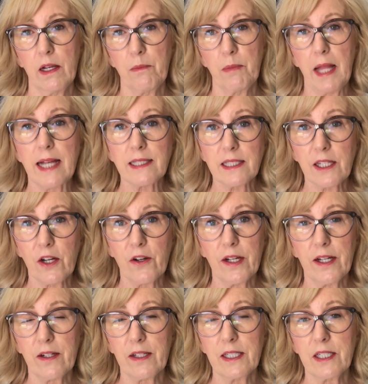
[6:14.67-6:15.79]
blasting our
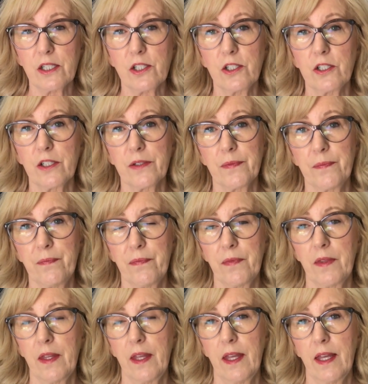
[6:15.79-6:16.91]
air conditioner,
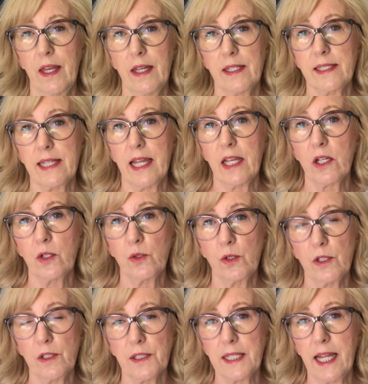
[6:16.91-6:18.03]
staying
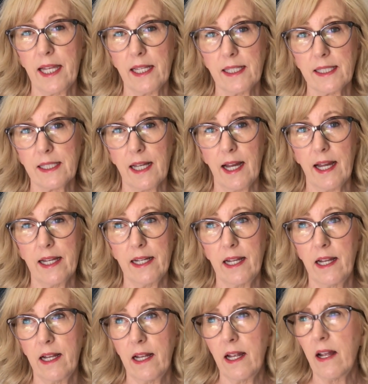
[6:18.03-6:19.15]
cool, staying inside.
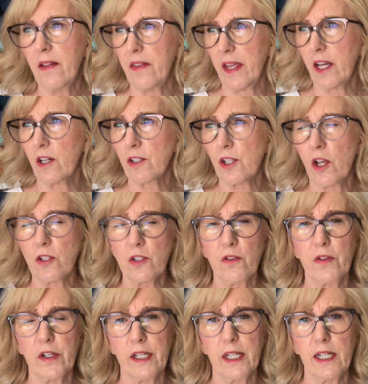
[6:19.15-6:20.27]
The air is also
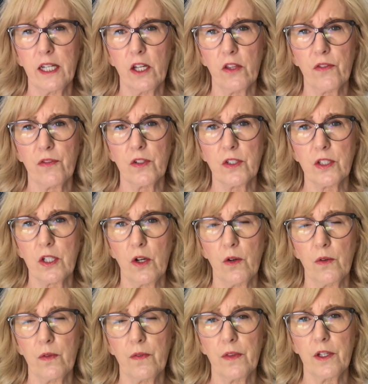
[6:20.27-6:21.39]
very unhealthful,
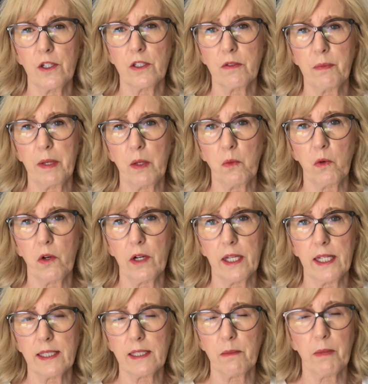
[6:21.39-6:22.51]
so there's been
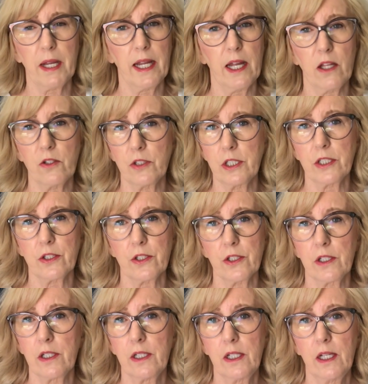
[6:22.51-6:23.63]
warnings, and my allergies
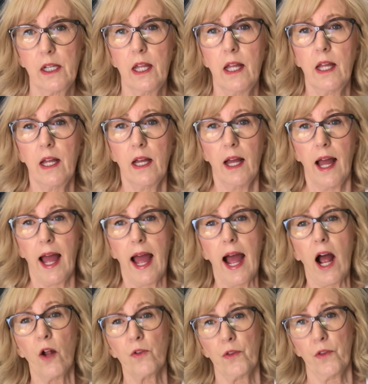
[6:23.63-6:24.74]
are
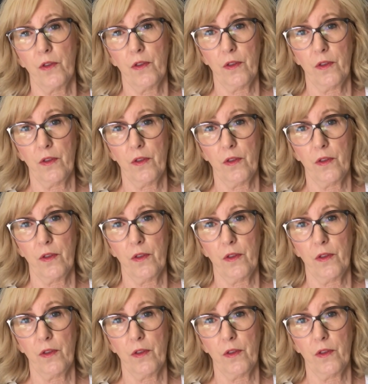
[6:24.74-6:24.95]
out